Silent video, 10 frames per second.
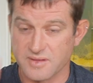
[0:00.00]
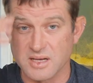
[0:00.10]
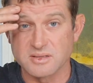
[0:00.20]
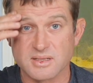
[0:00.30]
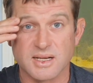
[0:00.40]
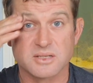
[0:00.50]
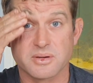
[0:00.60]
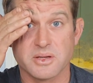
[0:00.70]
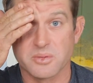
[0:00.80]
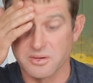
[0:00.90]
those days
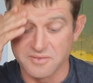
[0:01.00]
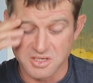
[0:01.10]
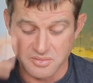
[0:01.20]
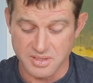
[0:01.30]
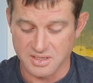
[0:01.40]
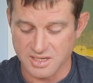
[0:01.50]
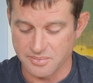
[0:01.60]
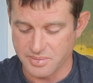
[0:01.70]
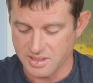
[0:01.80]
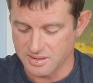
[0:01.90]
when you want to fish a bit
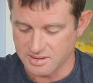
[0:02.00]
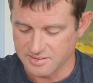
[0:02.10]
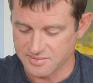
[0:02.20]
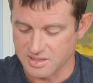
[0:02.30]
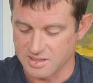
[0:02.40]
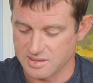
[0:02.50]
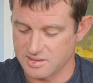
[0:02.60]
deeper, I've got